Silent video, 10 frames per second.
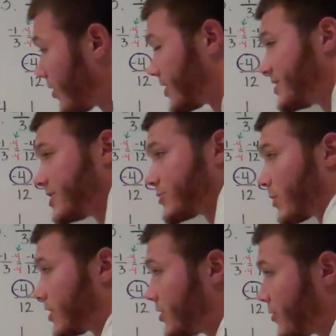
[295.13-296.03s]
the easiest
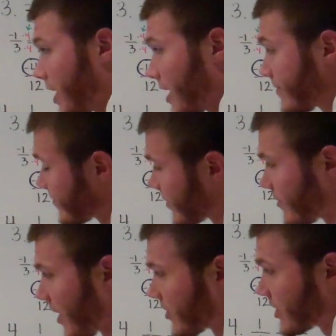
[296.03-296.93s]
way to do that,
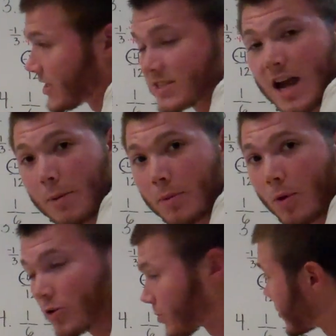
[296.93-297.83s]
find the least common
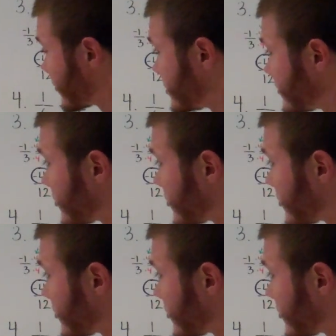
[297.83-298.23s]
multiple of each of